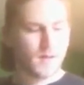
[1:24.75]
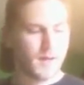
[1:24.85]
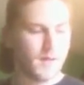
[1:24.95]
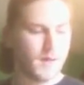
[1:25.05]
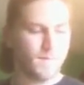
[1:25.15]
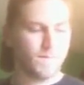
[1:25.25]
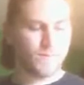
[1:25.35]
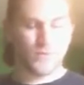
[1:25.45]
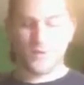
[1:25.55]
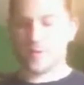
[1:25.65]

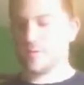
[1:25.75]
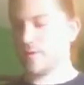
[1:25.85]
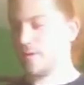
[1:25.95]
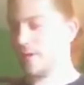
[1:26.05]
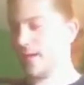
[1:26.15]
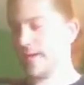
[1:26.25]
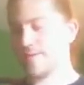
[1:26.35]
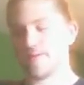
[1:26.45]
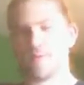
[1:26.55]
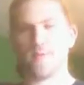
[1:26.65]
The overall
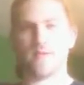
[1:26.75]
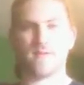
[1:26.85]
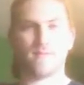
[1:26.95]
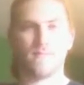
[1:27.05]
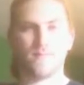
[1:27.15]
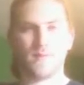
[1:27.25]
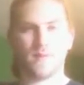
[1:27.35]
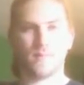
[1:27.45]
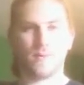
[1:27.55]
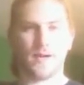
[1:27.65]
length of this
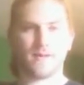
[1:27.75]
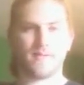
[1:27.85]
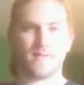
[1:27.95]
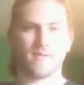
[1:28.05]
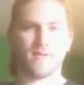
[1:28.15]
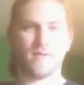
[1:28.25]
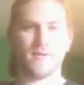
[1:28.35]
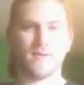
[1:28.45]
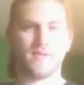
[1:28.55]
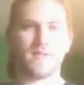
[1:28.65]
practicing
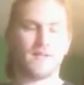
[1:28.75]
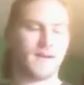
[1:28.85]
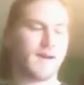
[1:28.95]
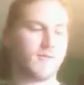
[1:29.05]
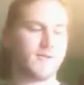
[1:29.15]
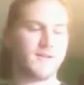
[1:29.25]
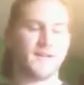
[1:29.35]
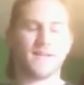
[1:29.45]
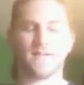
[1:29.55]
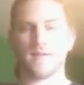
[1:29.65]
sword is
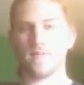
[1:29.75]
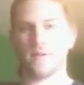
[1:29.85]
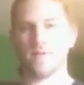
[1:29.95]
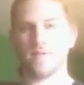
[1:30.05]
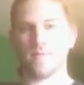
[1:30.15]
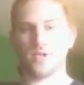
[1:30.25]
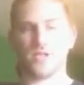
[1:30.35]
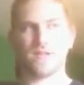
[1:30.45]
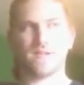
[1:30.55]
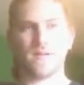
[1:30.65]
108 centimeters, which
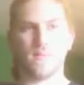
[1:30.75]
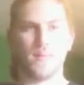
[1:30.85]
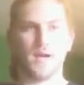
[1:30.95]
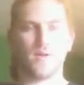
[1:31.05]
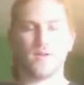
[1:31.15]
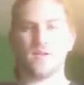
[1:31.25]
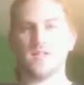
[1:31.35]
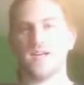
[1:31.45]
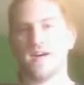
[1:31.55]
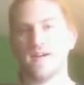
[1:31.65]
is about 1
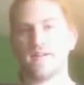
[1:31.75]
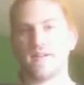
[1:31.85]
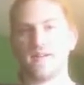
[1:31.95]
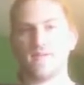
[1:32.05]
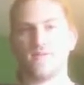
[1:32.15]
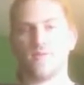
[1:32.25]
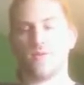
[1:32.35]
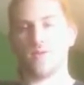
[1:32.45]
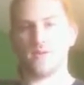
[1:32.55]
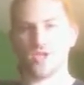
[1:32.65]
yard and
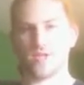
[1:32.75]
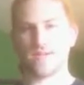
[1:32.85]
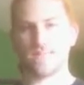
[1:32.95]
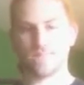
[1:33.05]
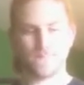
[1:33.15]
4 inches.